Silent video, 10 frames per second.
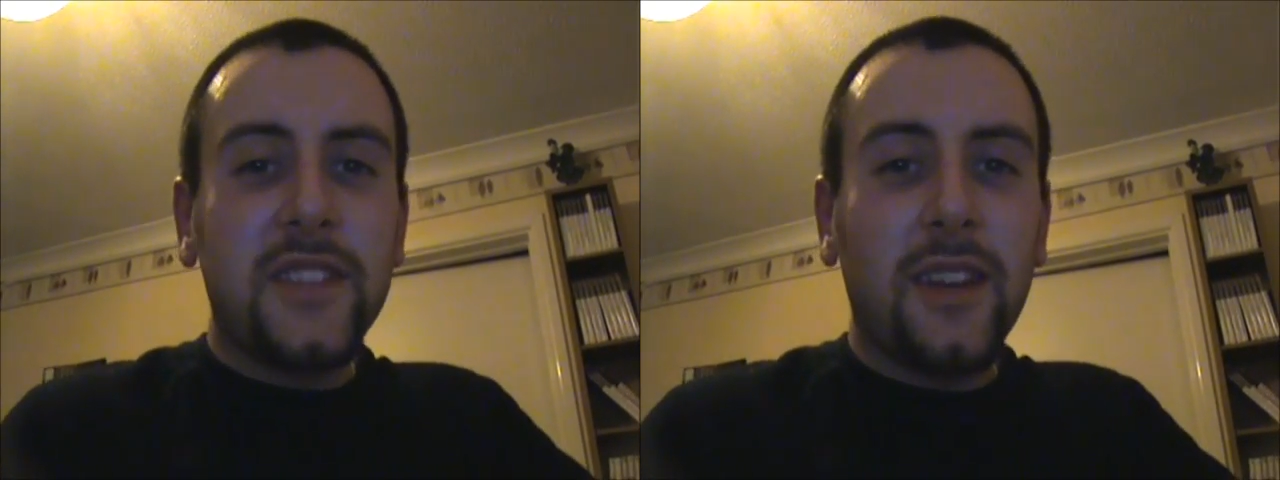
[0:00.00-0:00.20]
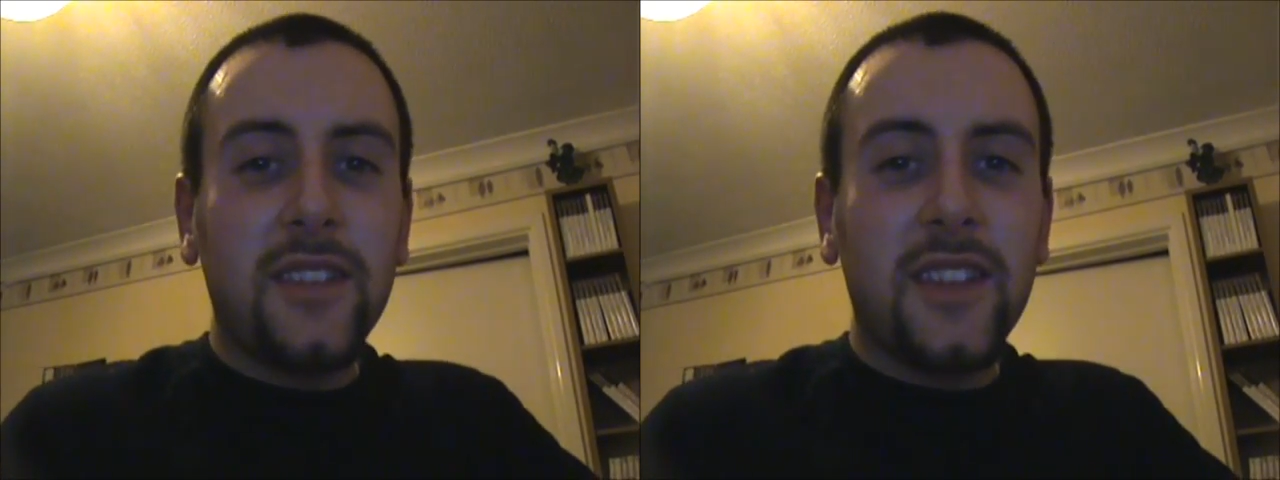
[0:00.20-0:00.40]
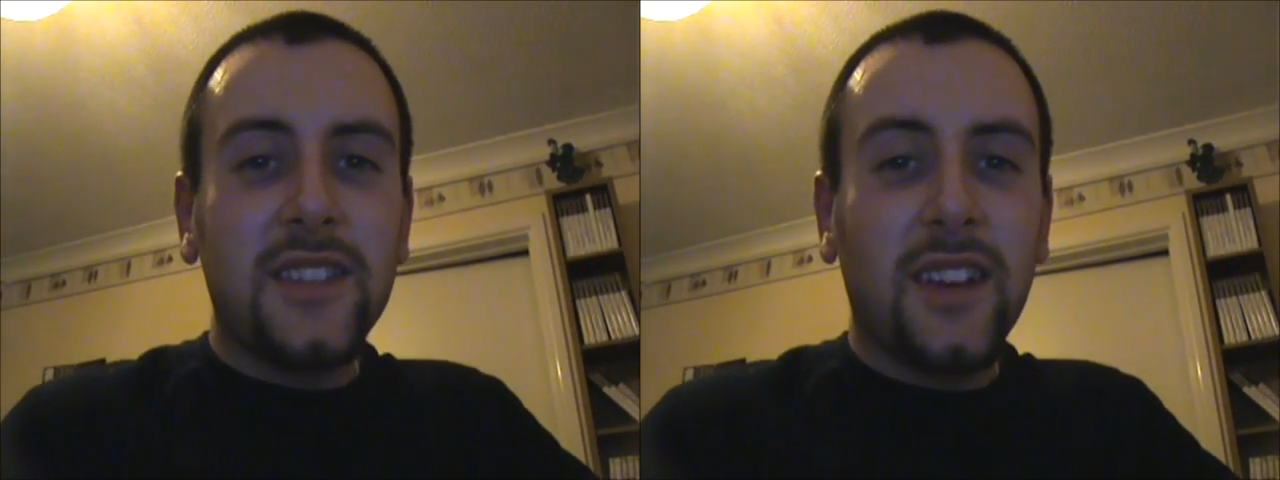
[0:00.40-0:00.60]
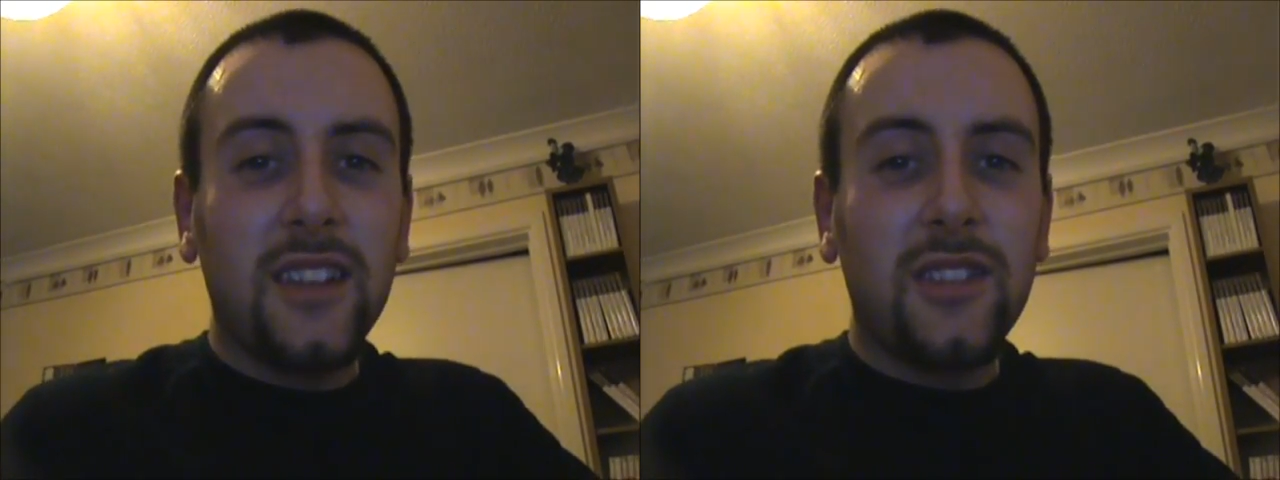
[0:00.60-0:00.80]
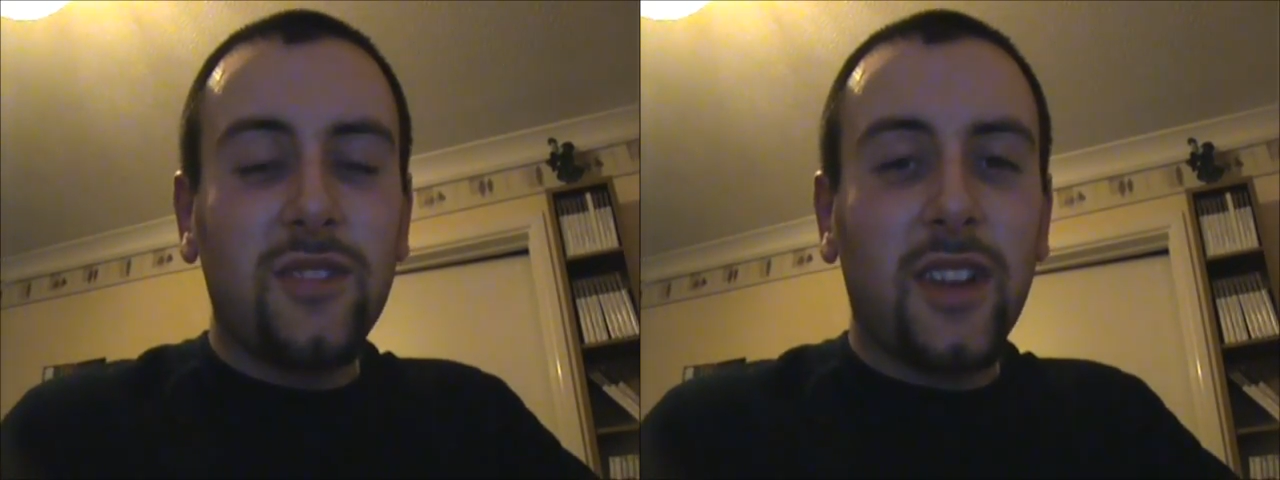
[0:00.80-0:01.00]
episode of The
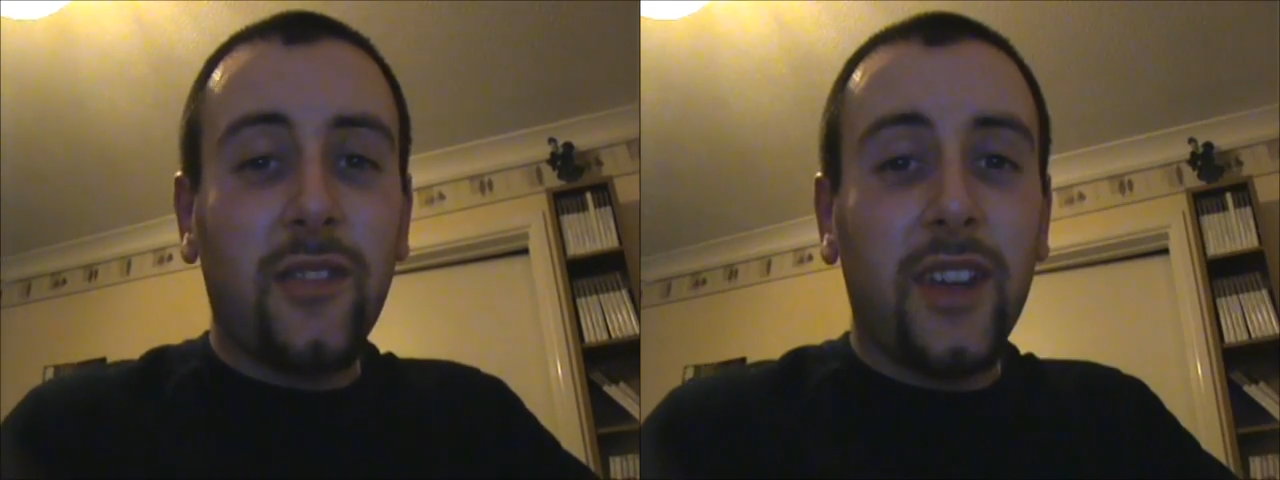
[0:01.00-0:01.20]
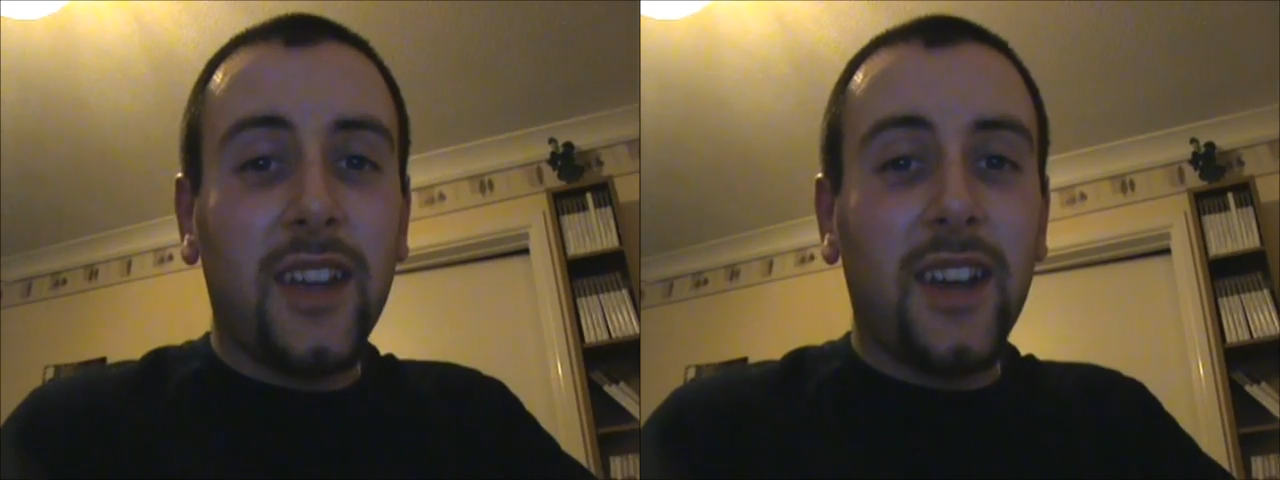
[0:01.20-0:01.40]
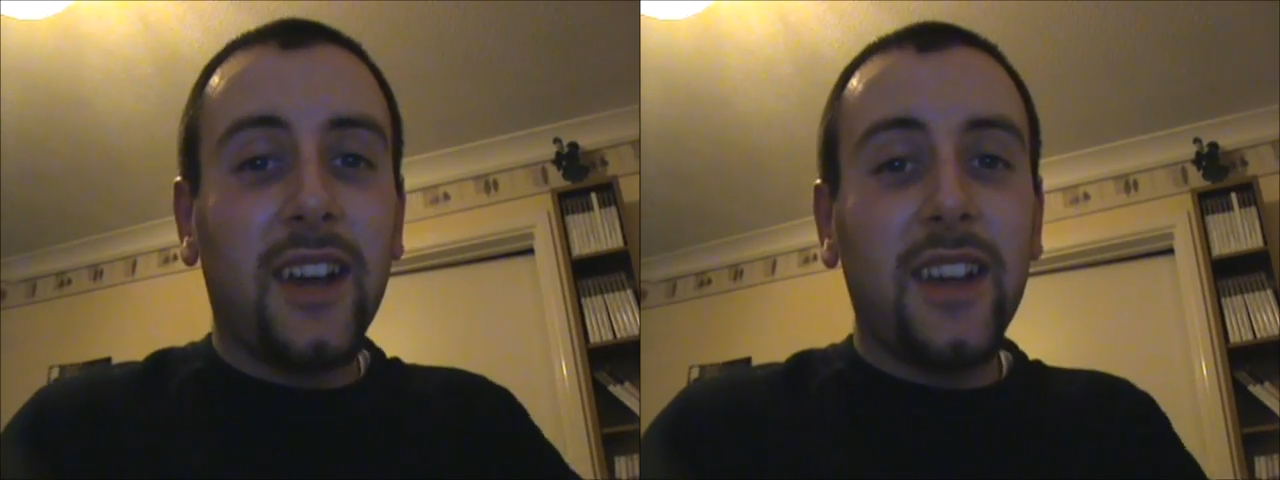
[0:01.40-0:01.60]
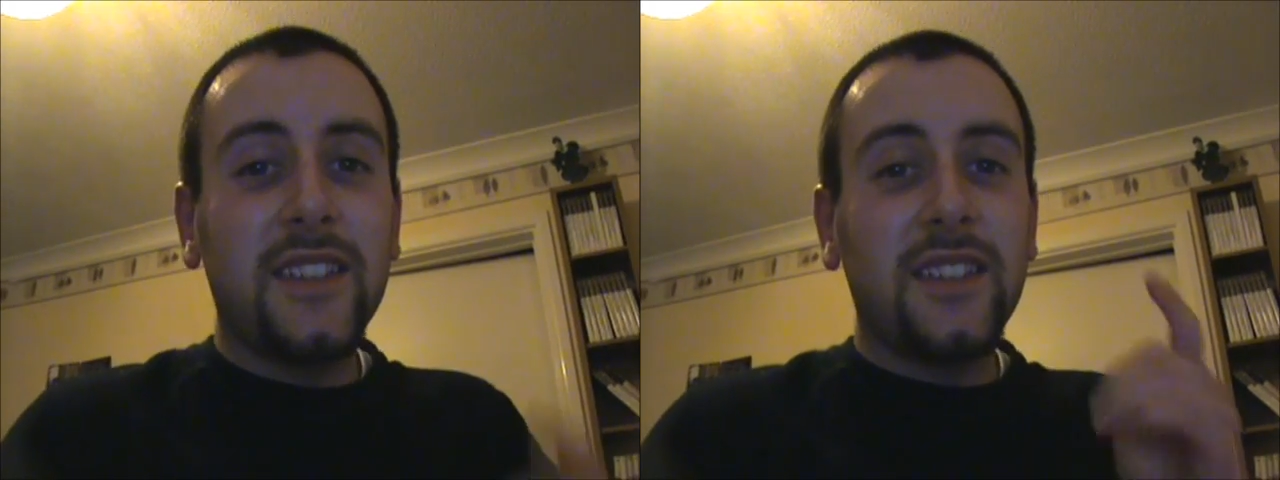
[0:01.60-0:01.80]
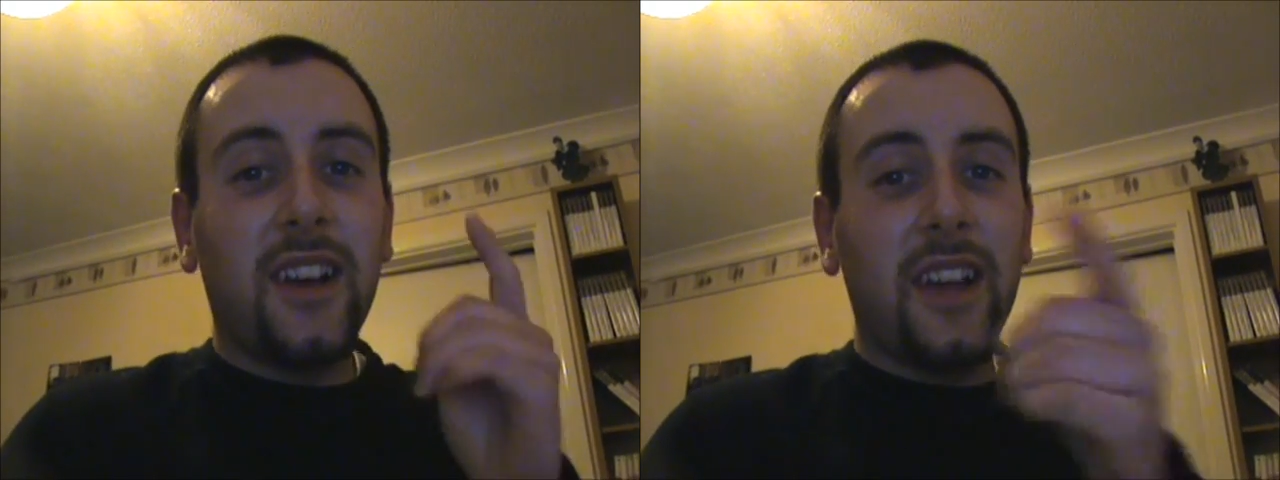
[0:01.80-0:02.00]
Cider Drinker for you guys.